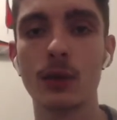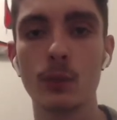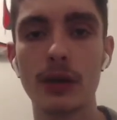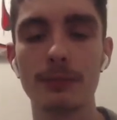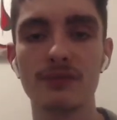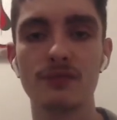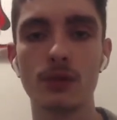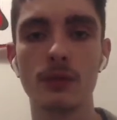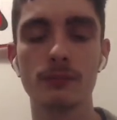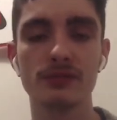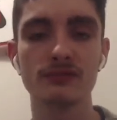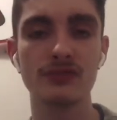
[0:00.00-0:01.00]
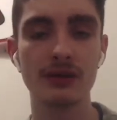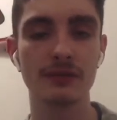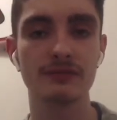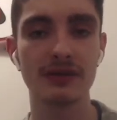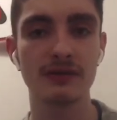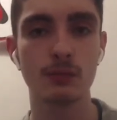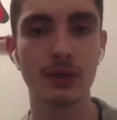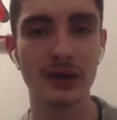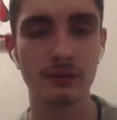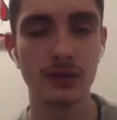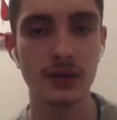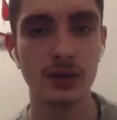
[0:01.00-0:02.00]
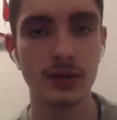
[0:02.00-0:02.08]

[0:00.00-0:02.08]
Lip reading: We performed very, very well